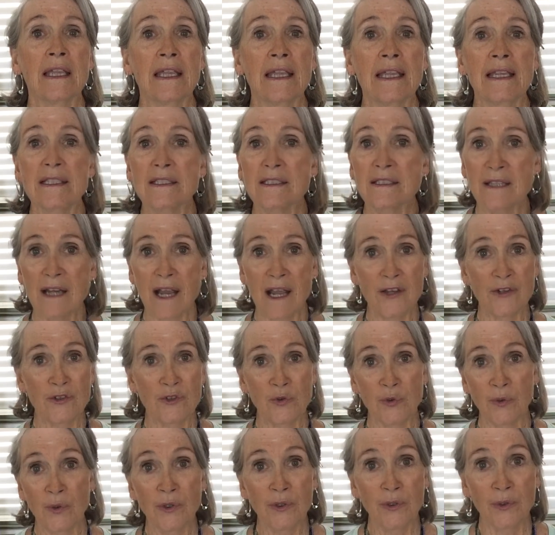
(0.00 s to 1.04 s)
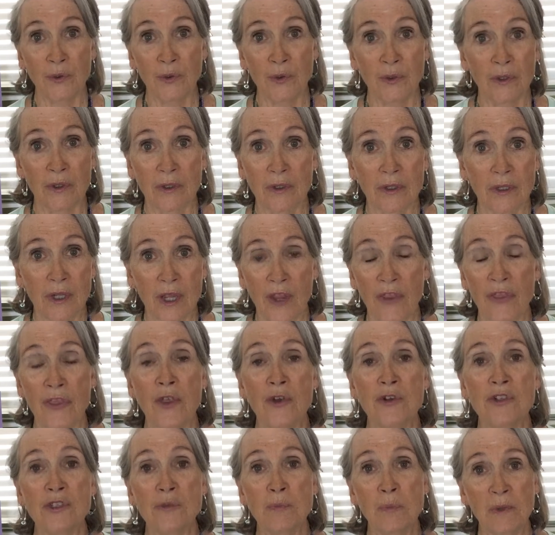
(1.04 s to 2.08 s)
It's not true.
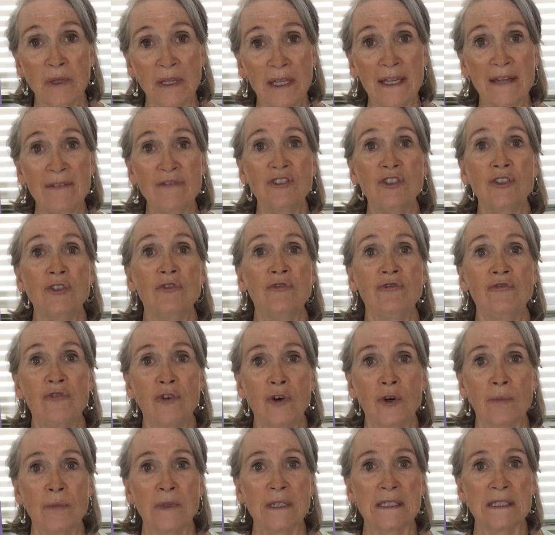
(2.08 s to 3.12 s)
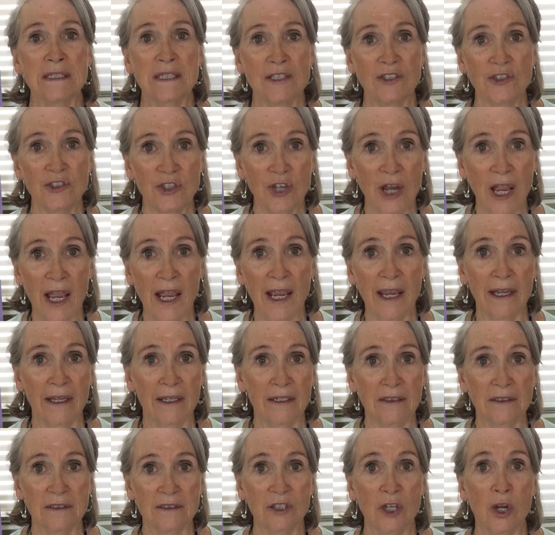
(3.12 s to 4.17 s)
Those beliefs you formed as a
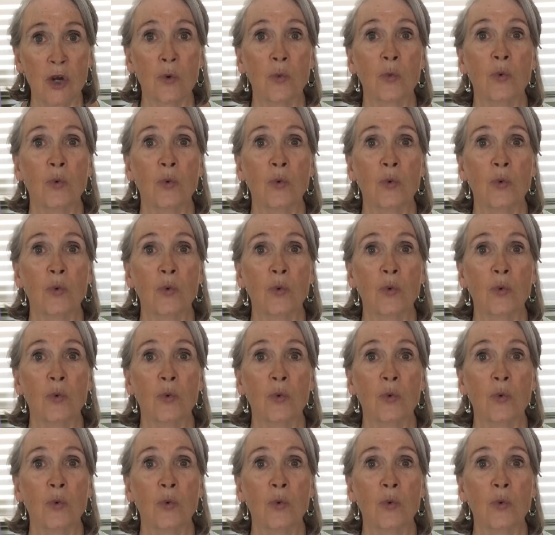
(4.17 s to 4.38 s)
child